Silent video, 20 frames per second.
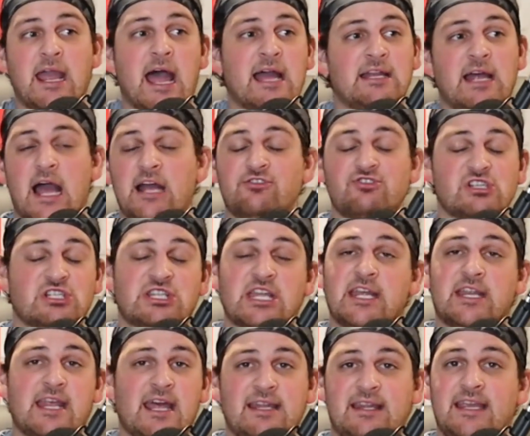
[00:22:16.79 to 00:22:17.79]
I just
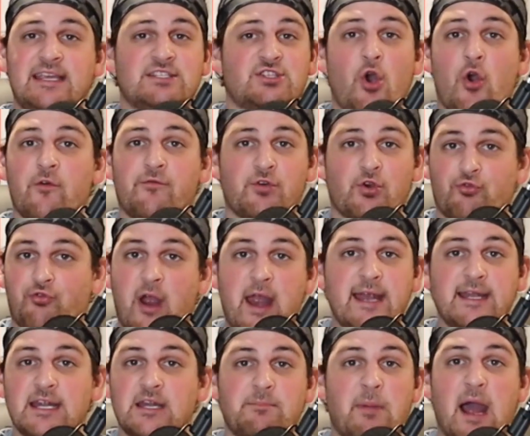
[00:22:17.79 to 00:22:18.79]
think that he's
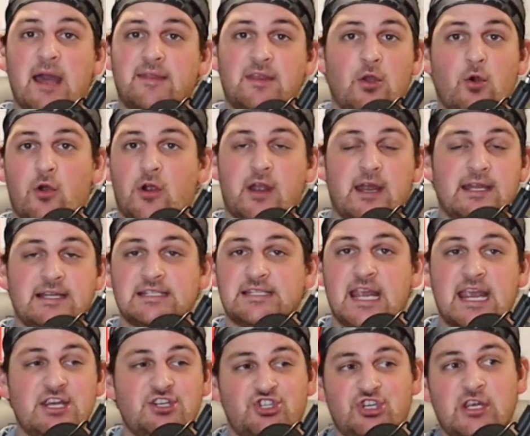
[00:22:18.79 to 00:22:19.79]
overrated by the
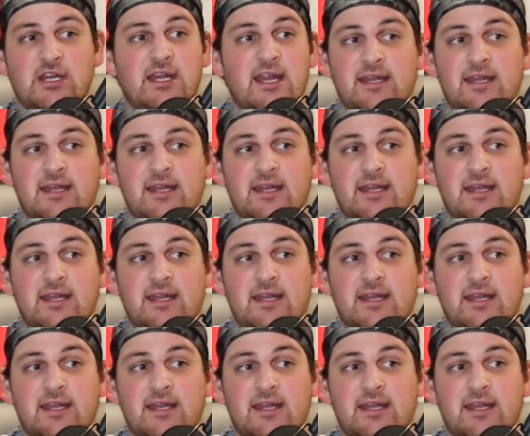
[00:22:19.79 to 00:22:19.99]
organization,